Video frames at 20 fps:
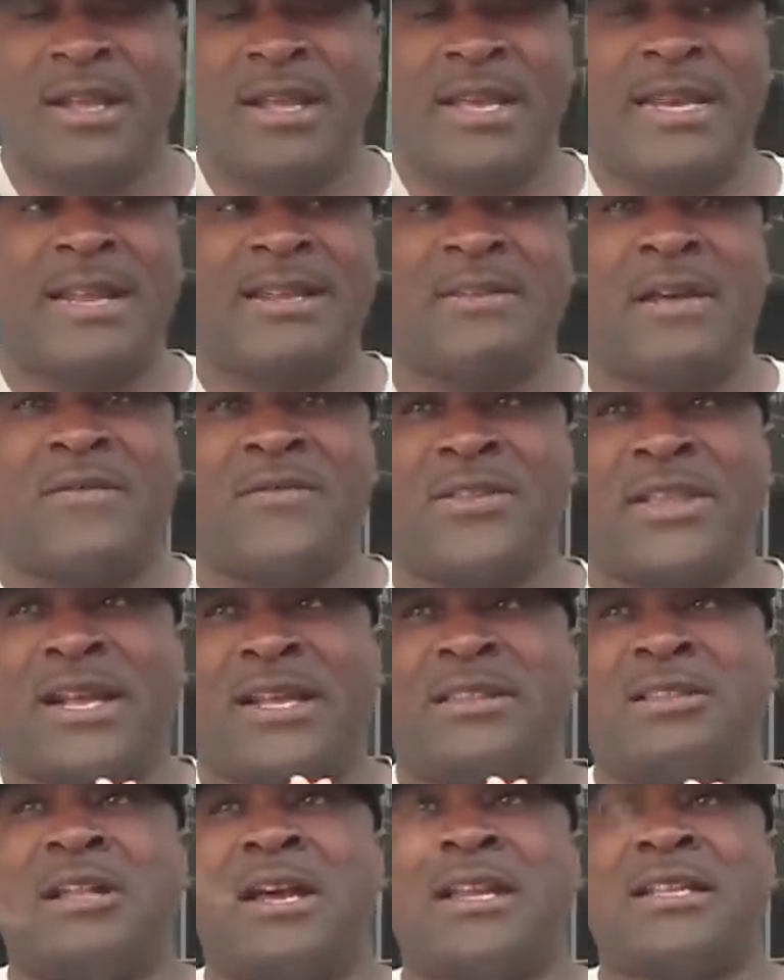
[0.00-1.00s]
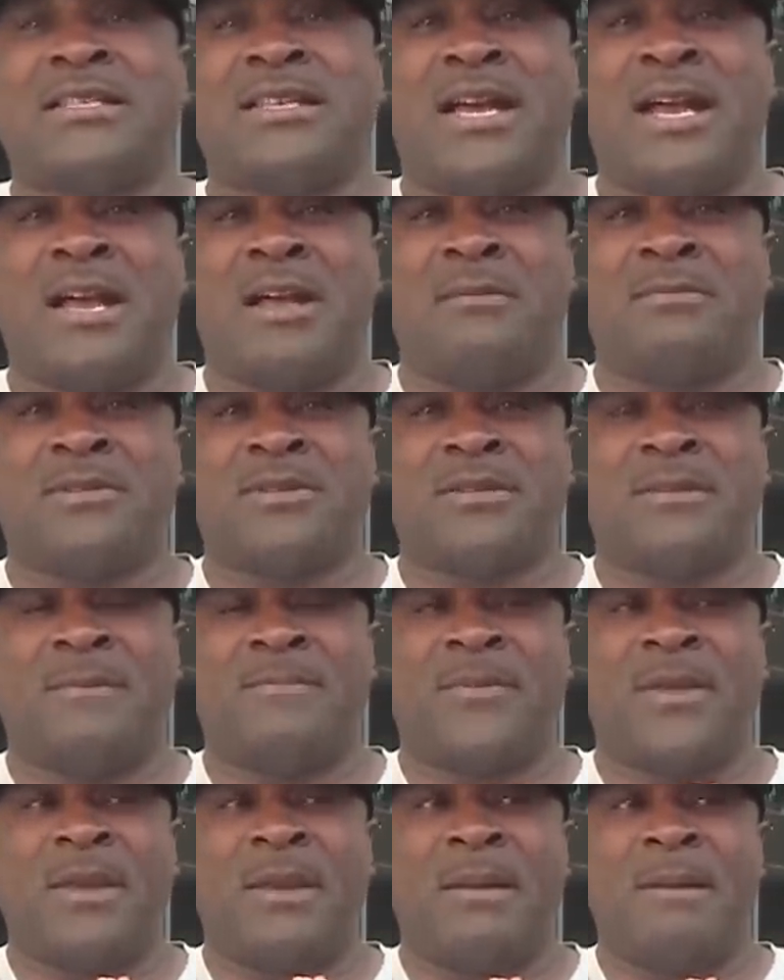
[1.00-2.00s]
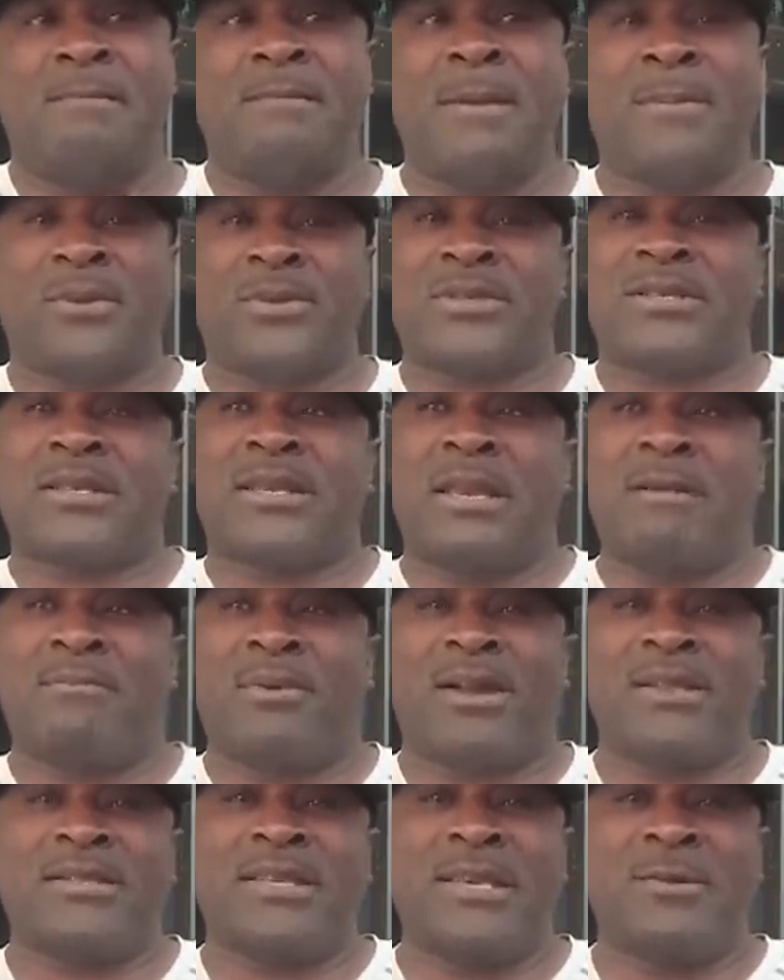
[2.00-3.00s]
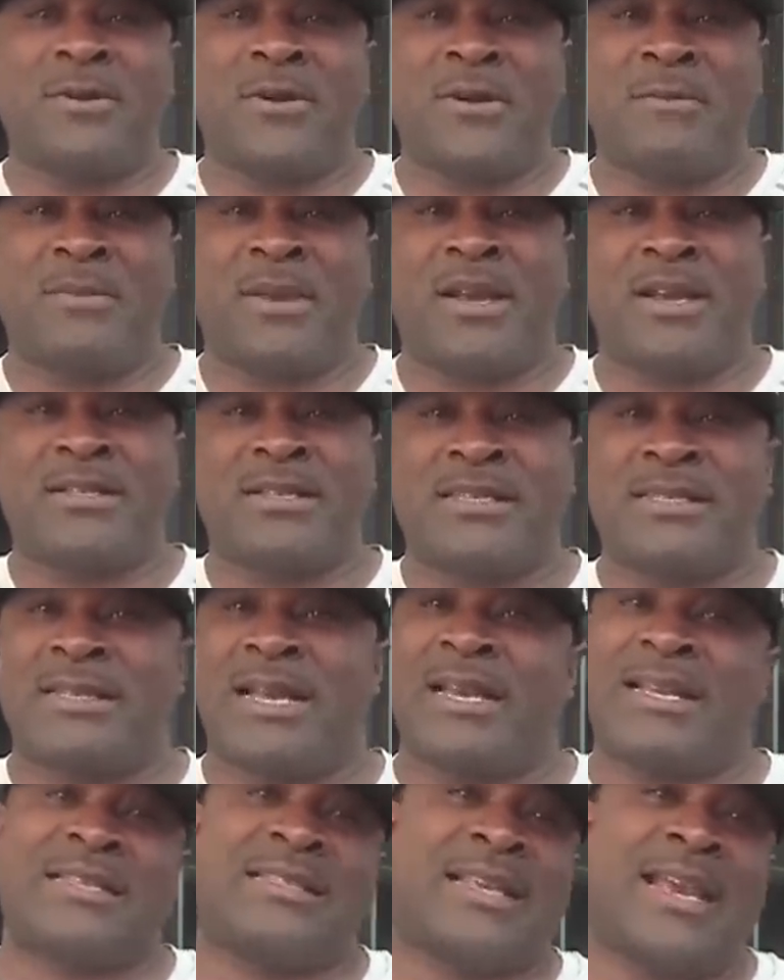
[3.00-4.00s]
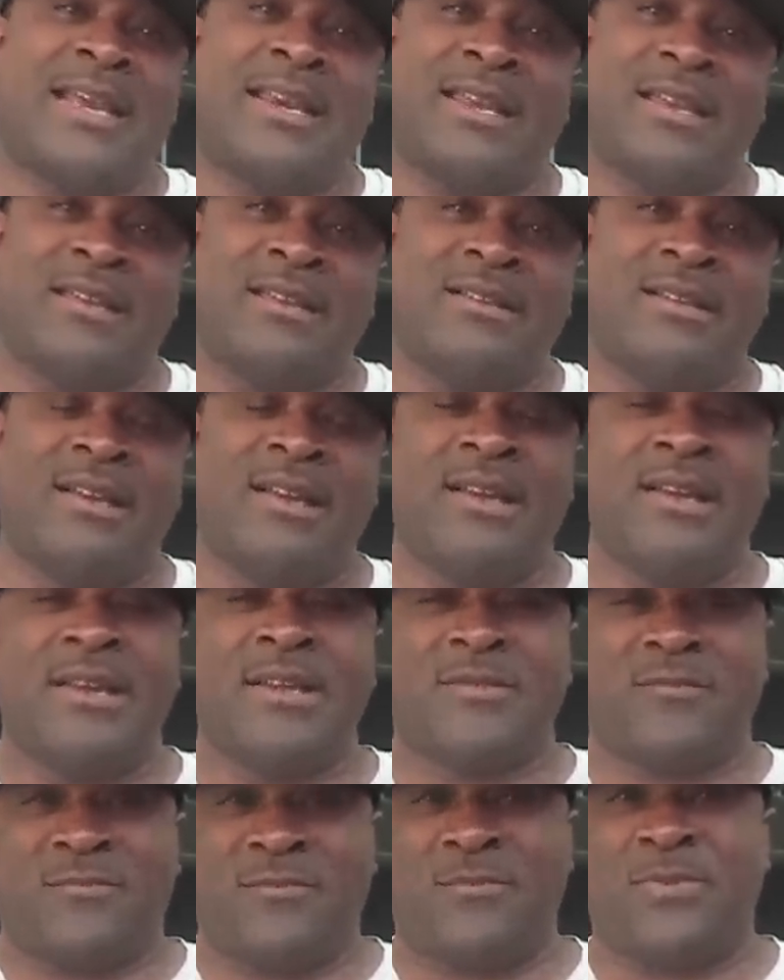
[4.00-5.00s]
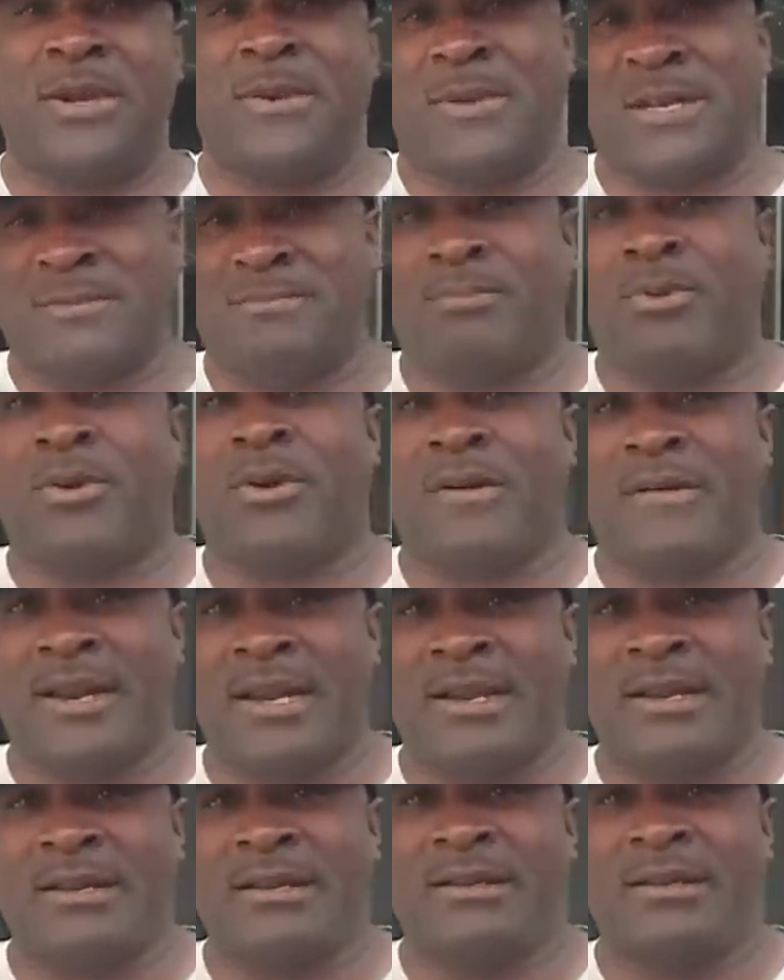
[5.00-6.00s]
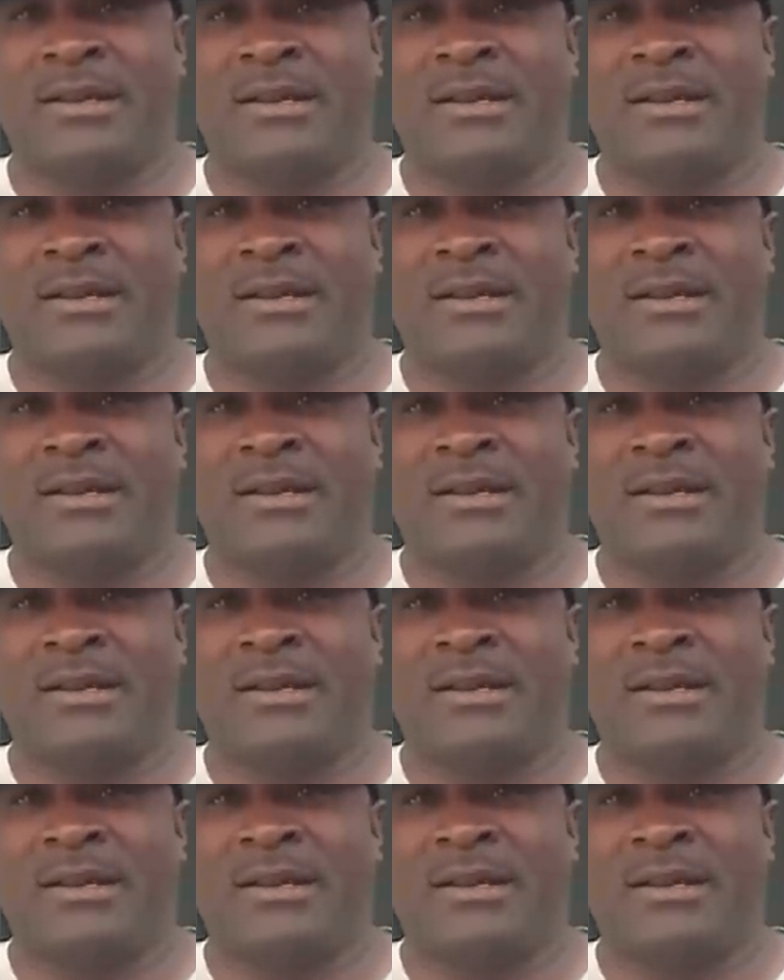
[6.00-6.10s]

And I feel like a lot of times people skimp on T-work because it's not exciting. It's pretty much boring.